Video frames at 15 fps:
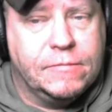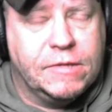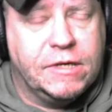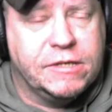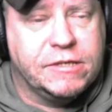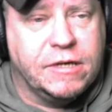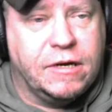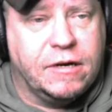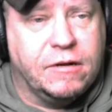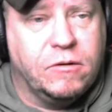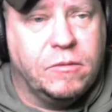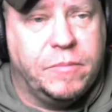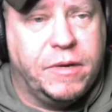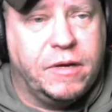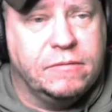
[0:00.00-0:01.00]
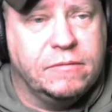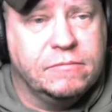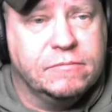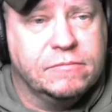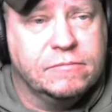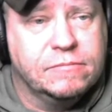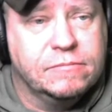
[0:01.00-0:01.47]
I ought to go to bed.
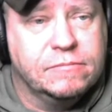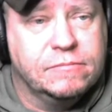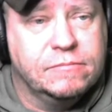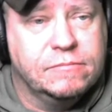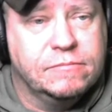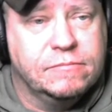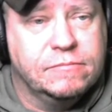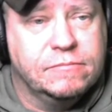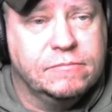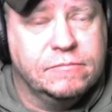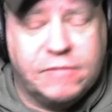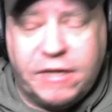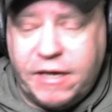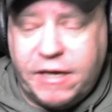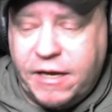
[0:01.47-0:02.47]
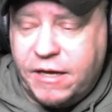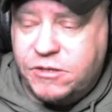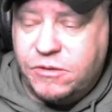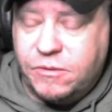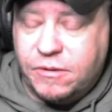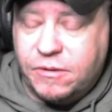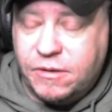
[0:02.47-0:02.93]
Nah, it's
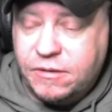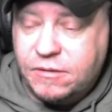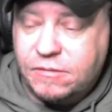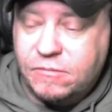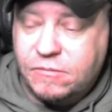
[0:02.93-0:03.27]
too early.